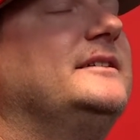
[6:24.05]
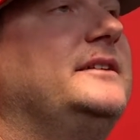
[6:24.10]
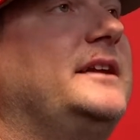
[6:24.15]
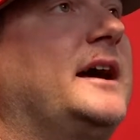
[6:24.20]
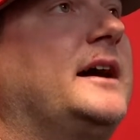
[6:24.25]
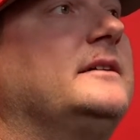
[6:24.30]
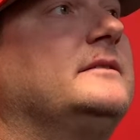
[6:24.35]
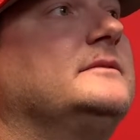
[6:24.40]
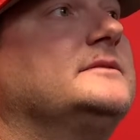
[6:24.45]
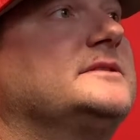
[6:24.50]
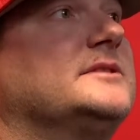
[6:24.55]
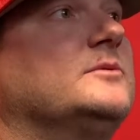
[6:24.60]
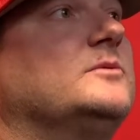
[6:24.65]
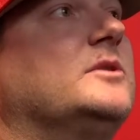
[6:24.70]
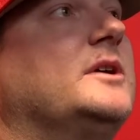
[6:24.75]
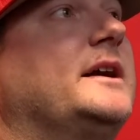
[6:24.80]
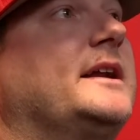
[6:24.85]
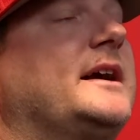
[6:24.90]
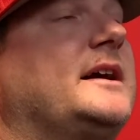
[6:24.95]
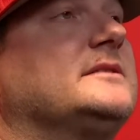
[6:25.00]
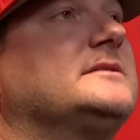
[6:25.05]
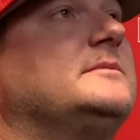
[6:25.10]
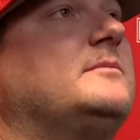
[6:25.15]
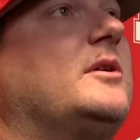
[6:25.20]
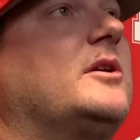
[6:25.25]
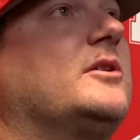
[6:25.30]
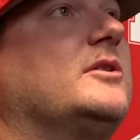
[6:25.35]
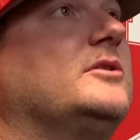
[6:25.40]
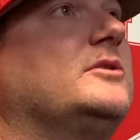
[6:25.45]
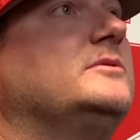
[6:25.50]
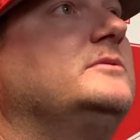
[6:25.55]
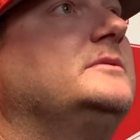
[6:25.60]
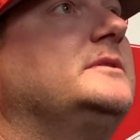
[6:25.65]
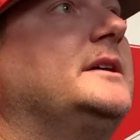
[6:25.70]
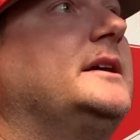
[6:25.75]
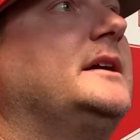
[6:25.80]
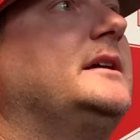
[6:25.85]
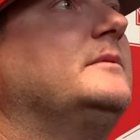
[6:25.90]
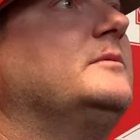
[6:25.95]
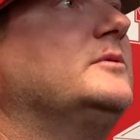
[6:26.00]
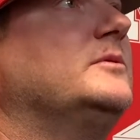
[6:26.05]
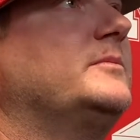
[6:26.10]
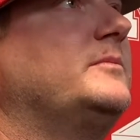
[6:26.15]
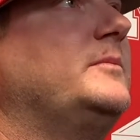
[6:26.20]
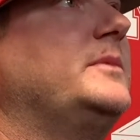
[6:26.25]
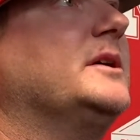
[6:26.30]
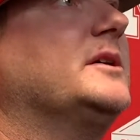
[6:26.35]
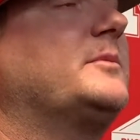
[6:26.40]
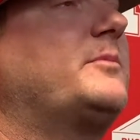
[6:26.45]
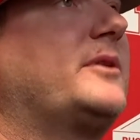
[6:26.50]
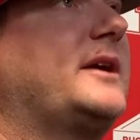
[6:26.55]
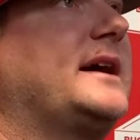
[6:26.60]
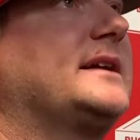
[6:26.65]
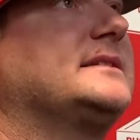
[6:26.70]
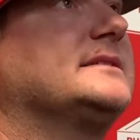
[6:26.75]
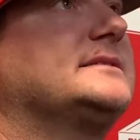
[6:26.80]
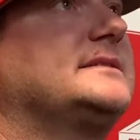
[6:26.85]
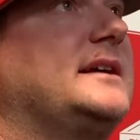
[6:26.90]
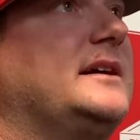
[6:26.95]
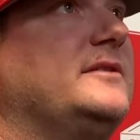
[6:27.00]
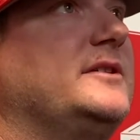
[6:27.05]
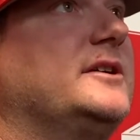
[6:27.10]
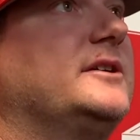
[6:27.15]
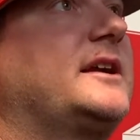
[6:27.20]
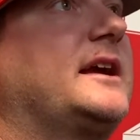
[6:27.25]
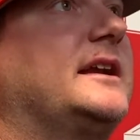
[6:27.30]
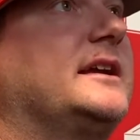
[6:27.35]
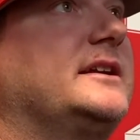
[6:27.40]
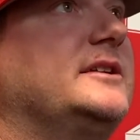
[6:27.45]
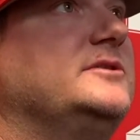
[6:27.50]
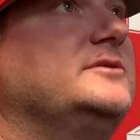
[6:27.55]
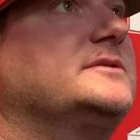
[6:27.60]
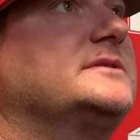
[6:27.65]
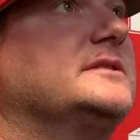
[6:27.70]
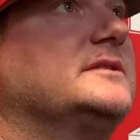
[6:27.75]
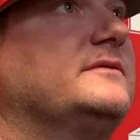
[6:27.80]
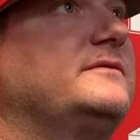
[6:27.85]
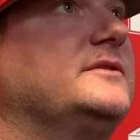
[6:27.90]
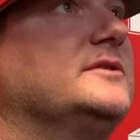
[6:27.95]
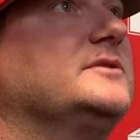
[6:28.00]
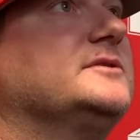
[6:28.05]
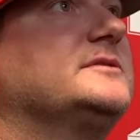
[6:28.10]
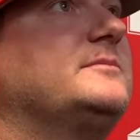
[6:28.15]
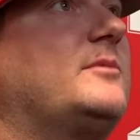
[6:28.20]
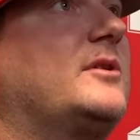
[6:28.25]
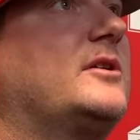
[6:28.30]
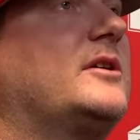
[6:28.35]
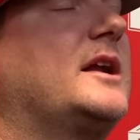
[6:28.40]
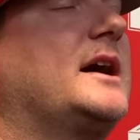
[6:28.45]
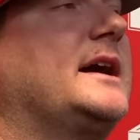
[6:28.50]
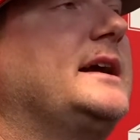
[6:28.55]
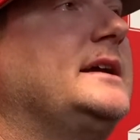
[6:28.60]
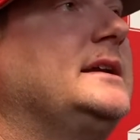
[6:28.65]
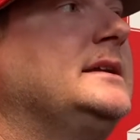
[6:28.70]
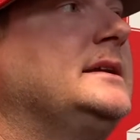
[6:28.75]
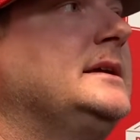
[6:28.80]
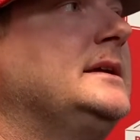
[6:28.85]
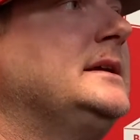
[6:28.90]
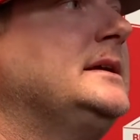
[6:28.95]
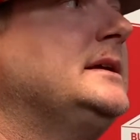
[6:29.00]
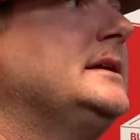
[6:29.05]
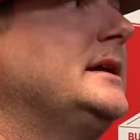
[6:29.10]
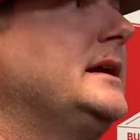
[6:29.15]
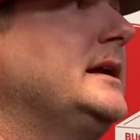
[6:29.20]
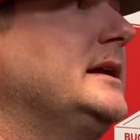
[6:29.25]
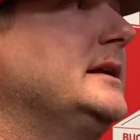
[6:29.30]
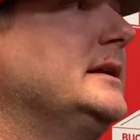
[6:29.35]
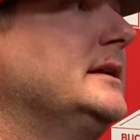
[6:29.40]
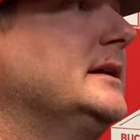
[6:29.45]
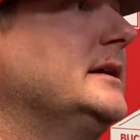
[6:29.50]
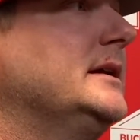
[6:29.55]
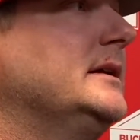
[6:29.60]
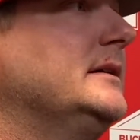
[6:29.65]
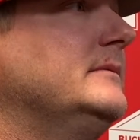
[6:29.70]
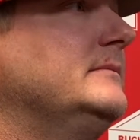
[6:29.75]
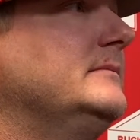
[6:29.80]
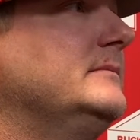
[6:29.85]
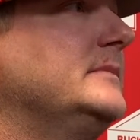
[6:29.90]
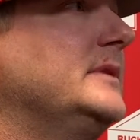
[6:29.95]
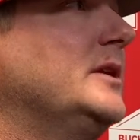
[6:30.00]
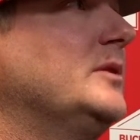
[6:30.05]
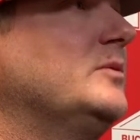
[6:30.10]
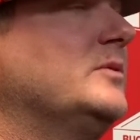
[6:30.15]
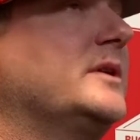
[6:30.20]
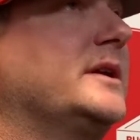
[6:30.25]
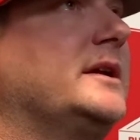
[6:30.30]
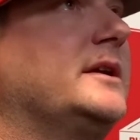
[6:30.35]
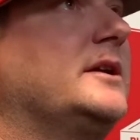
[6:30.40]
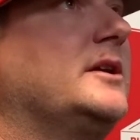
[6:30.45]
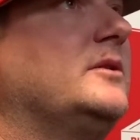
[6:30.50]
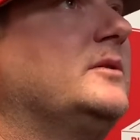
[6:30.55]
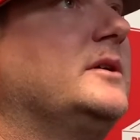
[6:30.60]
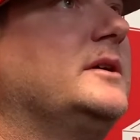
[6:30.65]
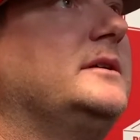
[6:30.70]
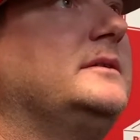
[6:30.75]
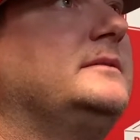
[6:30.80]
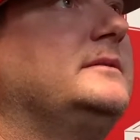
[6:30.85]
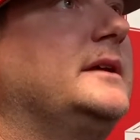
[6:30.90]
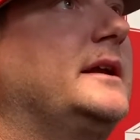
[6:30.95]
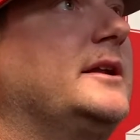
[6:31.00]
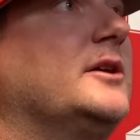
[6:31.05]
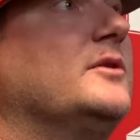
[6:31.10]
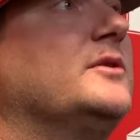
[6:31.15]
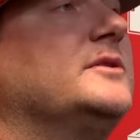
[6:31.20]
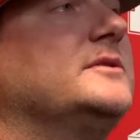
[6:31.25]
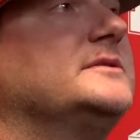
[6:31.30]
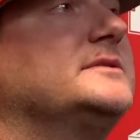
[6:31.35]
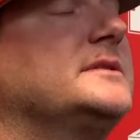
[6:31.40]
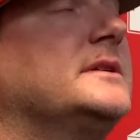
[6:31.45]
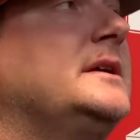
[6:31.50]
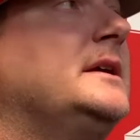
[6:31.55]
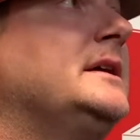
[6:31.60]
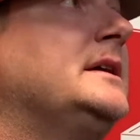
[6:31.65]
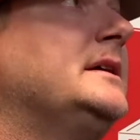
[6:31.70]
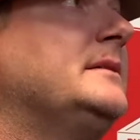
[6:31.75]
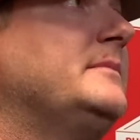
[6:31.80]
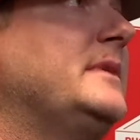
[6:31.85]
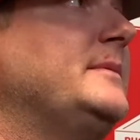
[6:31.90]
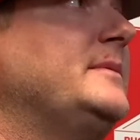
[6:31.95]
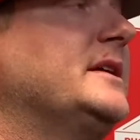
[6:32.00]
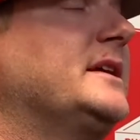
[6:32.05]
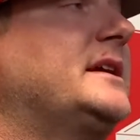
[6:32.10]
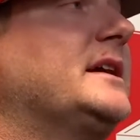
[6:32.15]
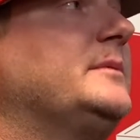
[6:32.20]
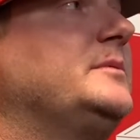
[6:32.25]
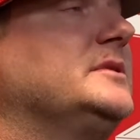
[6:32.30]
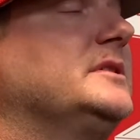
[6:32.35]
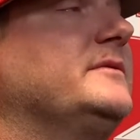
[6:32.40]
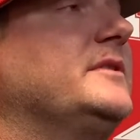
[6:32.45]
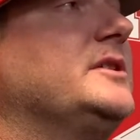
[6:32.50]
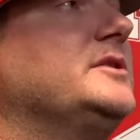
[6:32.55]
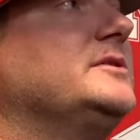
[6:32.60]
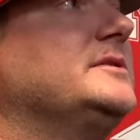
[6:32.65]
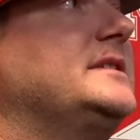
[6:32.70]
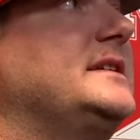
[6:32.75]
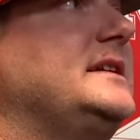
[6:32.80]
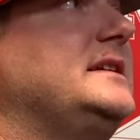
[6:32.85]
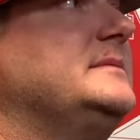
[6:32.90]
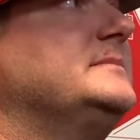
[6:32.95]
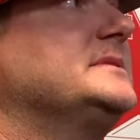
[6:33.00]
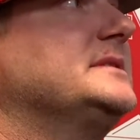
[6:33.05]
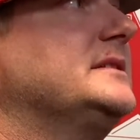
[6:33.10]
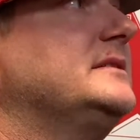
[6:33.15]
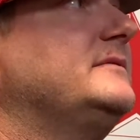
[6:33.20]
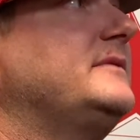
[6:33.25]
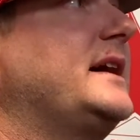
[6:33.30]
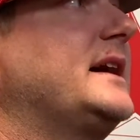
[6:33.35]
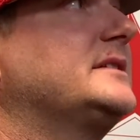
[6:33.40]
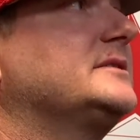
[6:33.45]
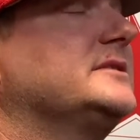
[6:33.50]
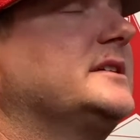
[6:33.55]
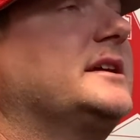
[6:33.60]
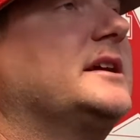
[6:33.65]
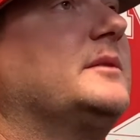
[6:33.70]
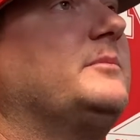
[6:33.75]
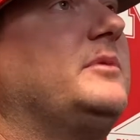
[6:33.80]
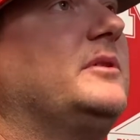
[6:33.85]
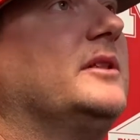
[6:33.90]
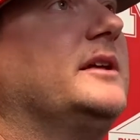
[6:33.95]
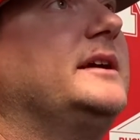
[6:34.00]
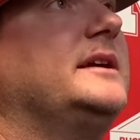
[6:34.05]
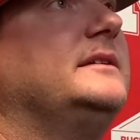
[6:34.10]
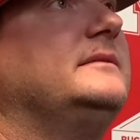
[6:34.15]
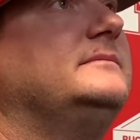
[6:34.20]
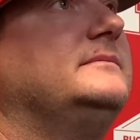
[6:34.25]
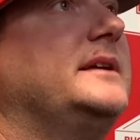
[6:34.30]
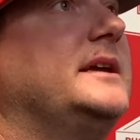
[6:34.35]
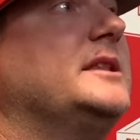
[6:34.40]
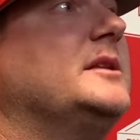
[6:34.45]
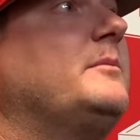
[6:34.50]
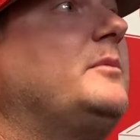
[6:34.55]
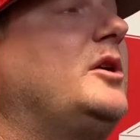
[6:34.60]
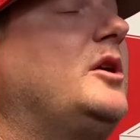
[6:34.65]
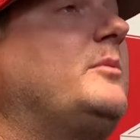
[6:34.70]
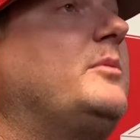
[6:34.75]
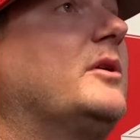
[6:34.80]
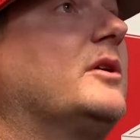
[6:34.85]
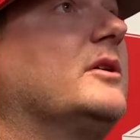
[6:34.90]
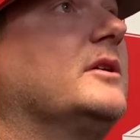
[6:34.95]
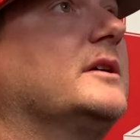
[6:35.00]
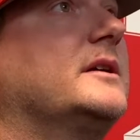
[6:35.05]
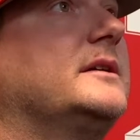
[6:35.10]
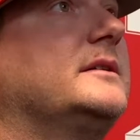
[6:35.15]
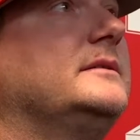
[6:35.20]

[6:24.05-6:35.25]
Yeah, so we'll head out tomorrow. We'll be able to practice down there, kind of get used to the field tomorrow night, and you know, we'll get going. I know there's maybe a couple of other teams that are actually going to play in the ballpark